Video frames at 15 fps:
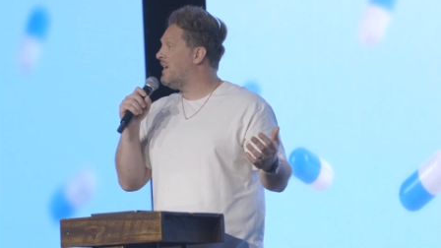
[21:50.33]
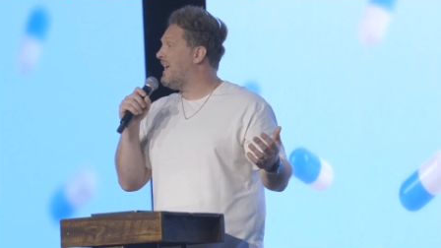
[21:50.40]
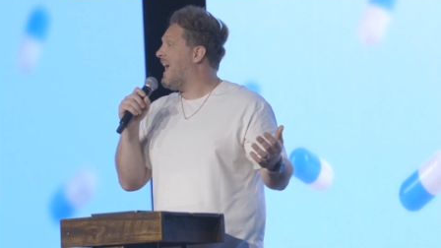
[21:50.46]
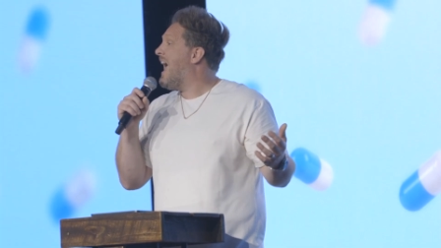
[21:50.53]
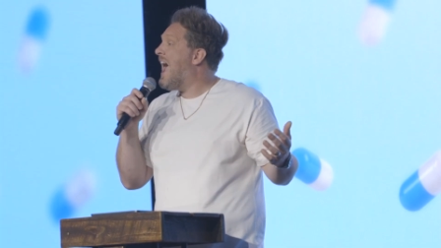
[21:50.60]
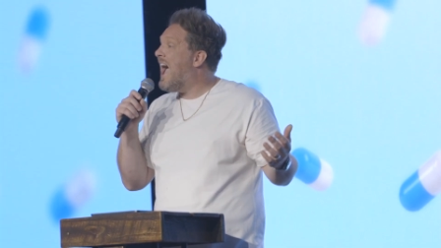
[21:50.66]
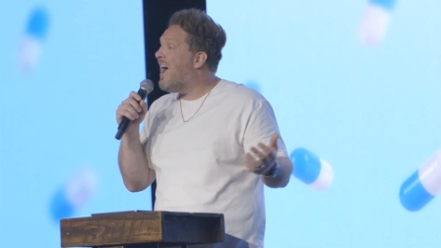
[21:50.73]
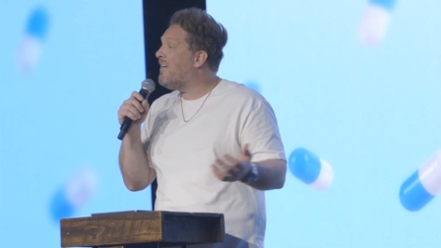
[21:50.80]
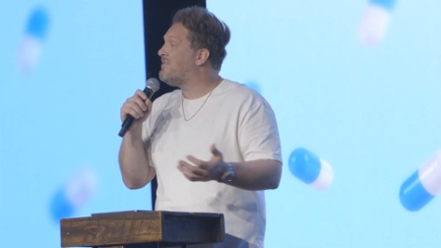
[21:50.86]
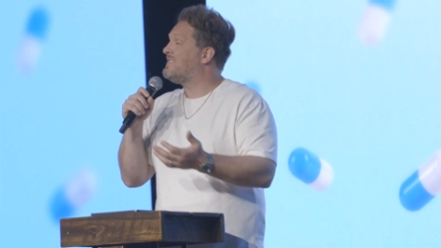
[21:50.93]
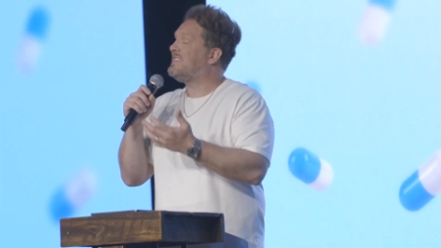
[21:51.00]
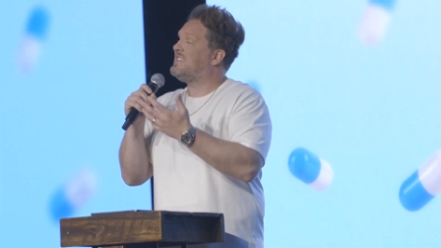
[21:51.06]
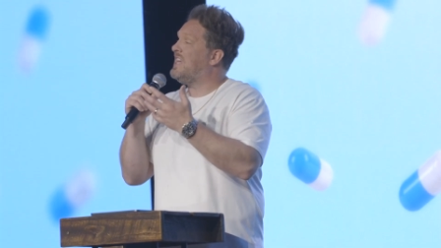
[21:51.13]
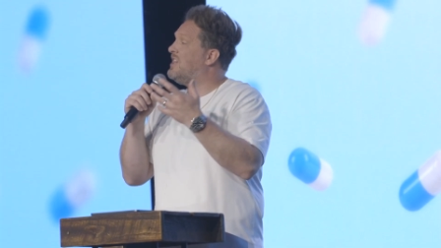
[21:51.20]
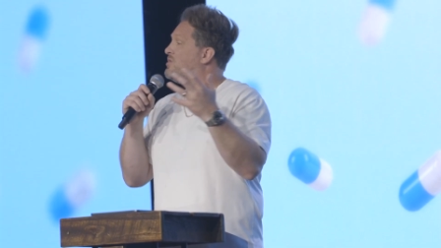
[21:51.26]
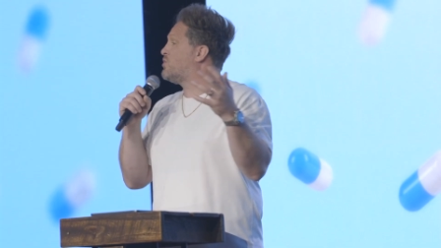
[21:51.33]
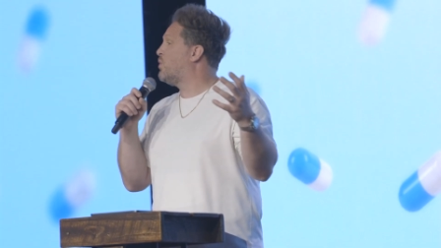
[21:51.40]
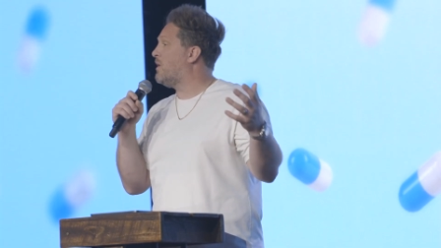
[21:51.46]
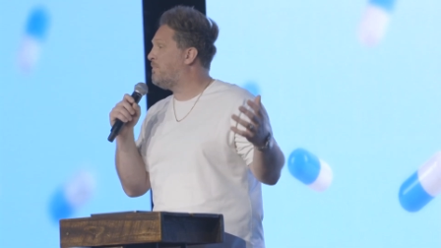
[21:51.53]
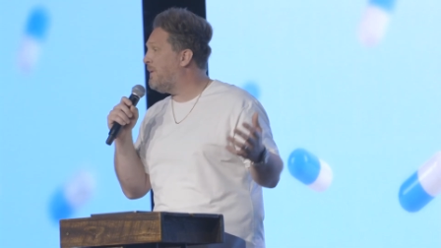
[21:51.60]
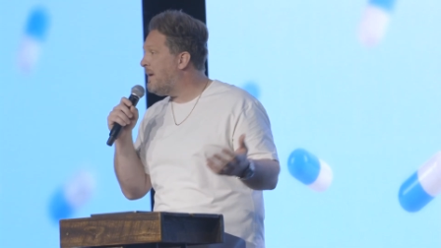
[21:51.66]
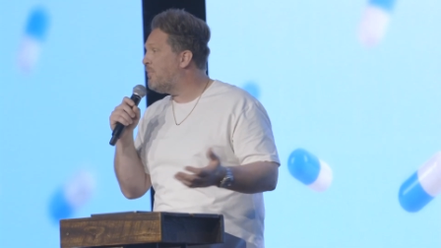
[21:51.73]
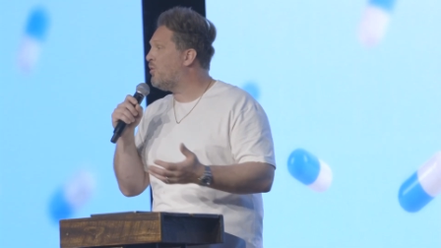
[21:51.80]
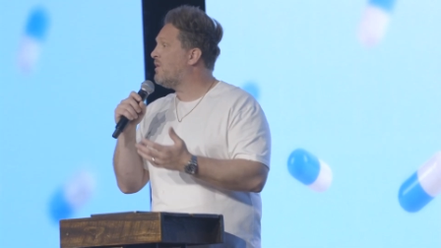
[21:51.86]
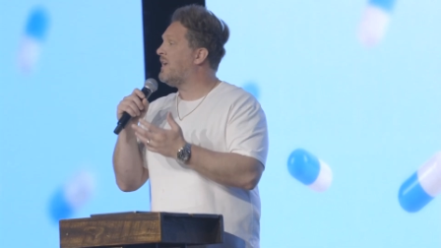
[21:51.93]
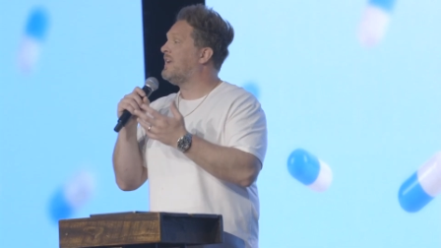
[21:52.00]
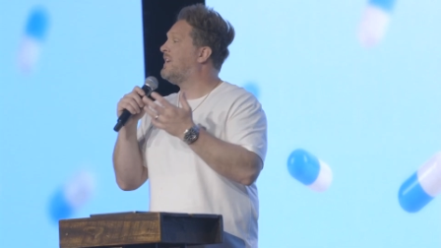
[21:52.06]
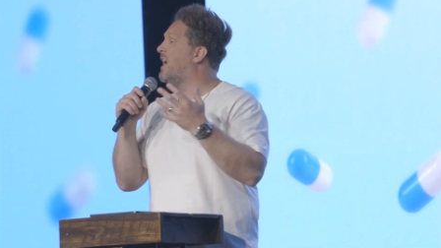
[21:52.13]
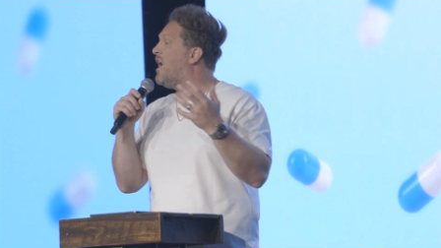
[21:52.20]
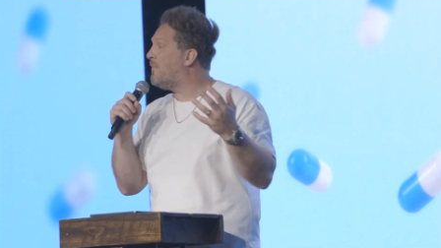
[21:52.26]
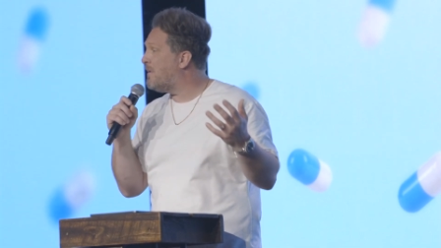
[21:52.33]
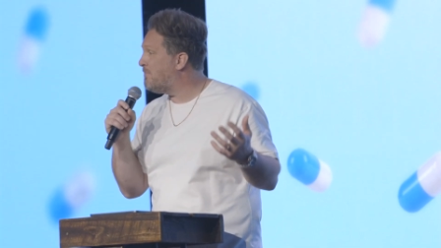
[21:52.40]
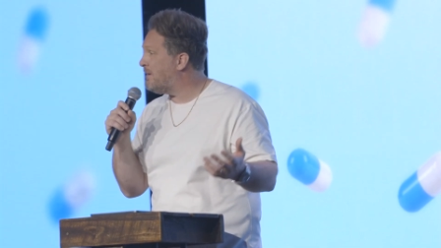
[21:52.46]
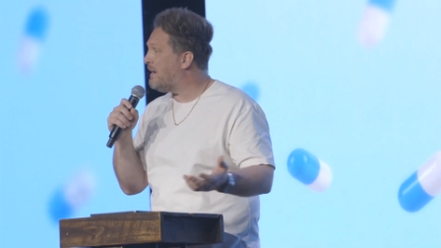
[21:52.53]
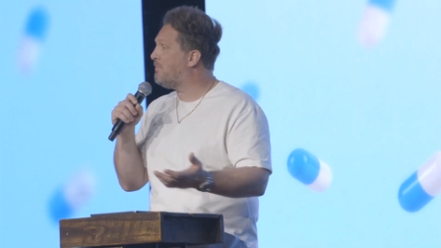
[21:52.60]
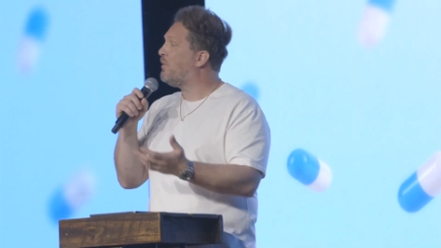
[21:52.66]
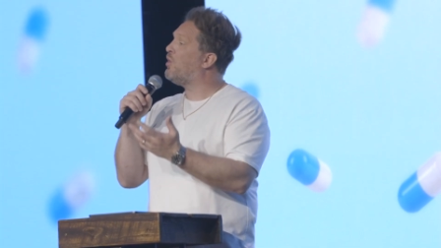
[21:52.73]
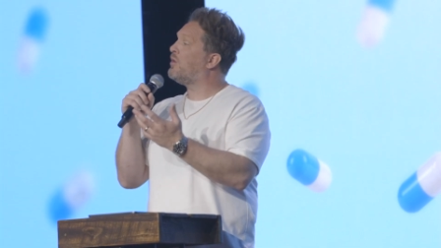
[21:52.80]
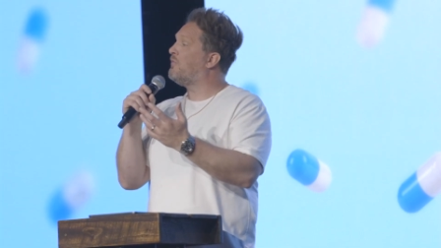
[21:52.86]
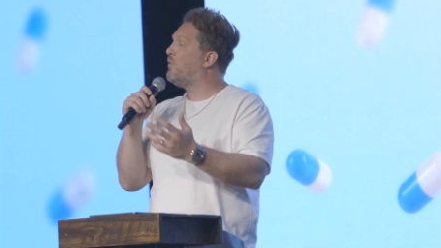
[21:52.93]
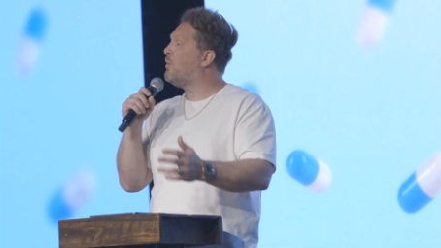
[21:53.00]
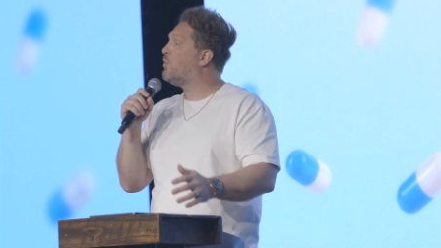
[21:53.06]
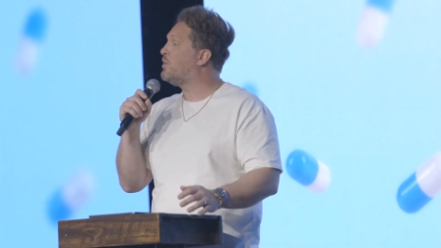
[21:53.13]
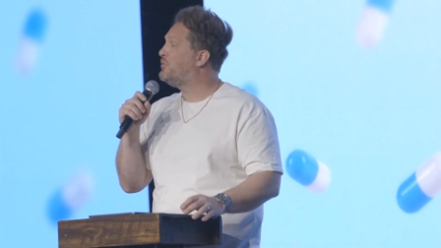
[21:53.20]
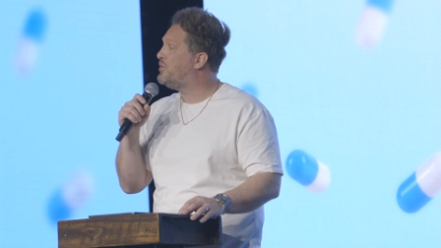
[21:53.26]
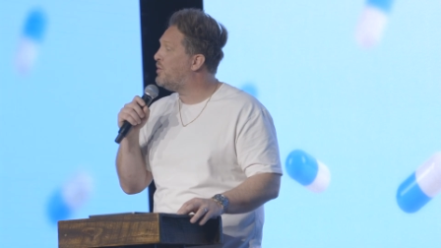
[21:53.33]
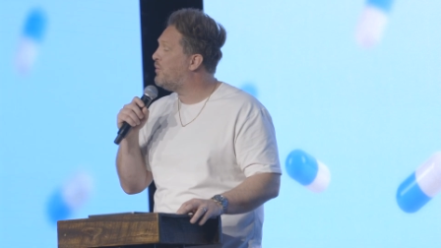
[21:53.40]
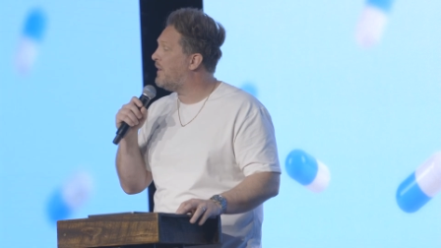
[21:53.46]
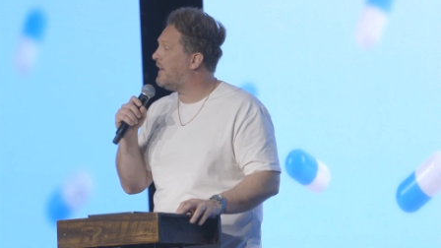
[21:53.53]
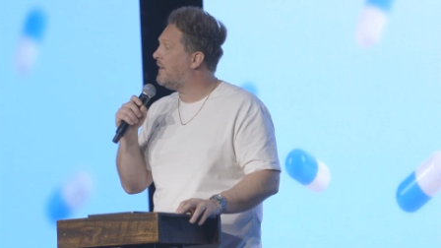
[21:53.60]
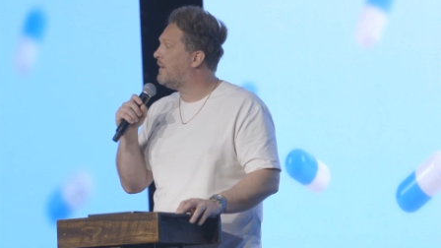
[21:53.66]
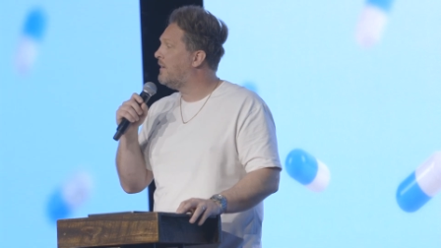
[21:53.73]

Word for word: have seats where people can come and be a part of what we're doing.